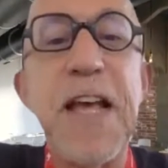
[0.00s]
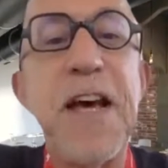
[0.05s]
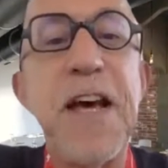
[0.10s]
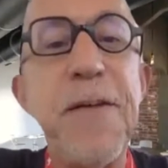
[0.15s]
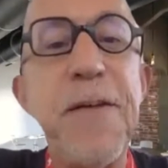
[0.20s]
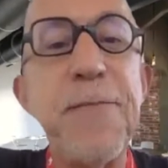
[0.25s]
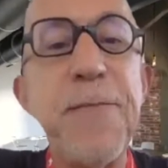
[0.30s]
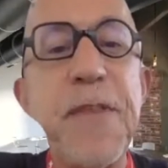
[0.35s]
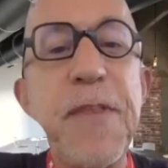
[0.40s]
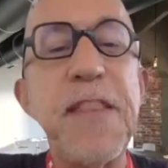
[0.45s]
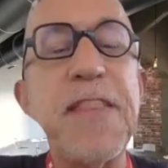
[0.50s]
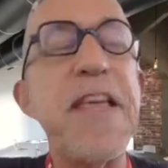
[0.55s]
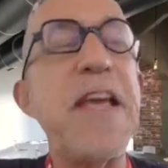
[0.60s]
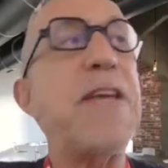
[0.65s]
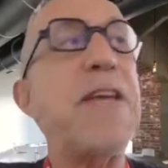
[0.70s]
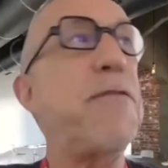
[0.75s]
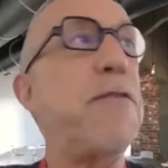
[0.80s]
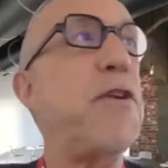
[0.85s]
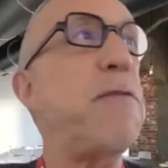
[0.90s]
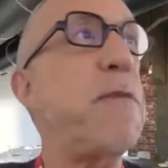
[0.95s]

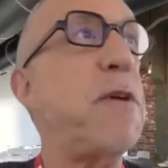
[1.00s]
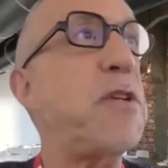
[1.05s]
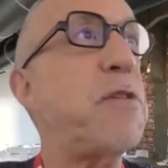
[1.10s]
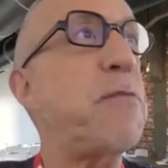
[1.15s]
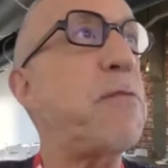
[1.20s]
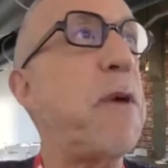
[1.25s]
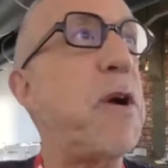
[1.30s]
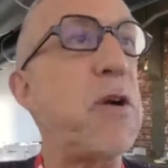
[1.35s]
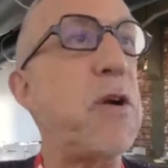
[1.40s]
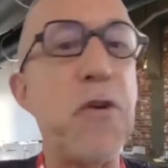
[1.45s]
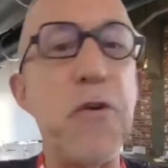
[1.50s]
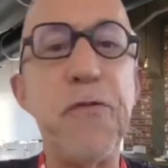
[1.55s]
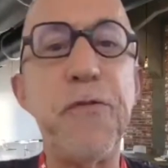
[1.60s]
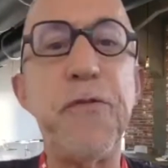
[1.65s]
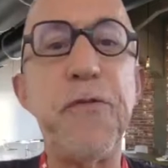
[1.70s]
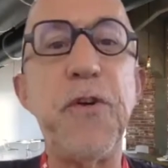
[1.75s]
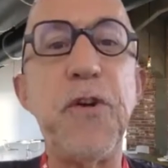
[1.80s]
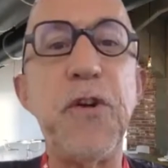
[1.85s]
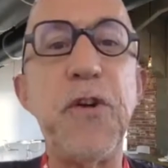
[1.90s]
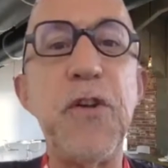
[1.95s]
Thank you very much, Marco,
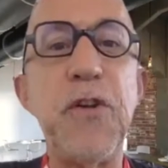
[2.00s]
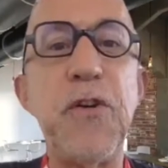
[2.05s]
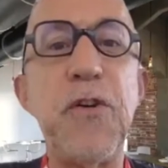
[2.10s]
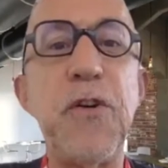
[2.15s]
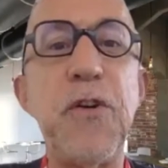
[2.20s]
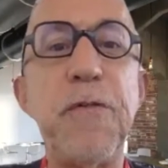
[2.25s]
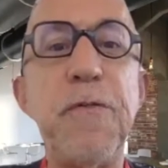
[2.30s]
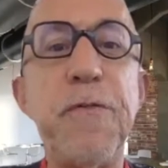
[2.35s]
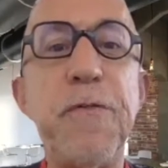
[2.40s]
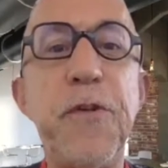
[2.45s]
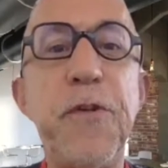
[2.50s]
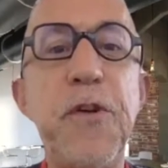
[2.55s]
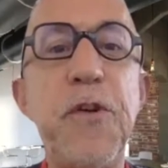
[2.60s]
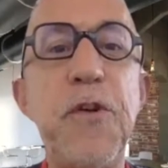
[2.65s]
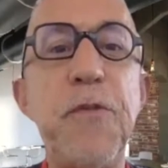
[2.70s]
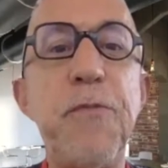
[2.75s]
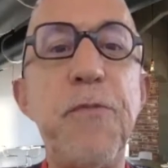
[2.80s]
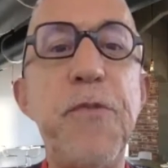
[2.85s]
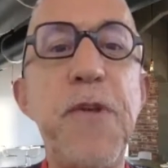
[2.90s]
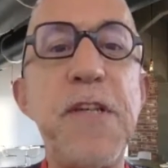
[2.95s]
for
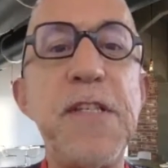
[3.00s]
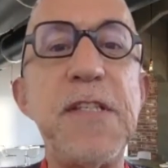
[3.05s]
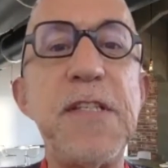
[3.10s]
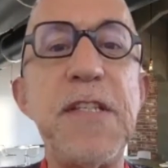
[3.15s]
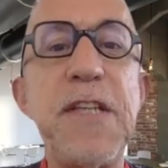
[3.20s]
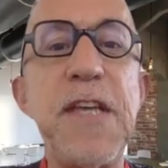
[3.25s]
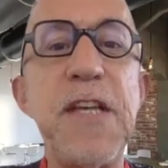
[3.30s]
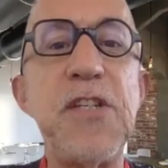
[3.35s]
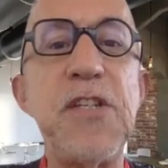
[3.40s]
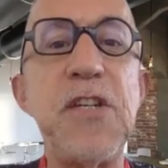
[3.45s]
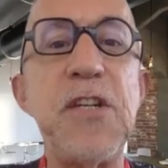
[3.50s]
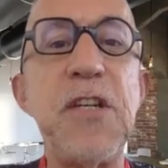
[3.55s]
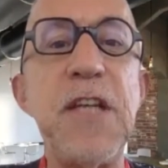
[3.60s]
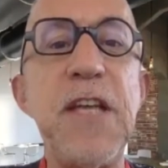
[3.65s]
your presentation.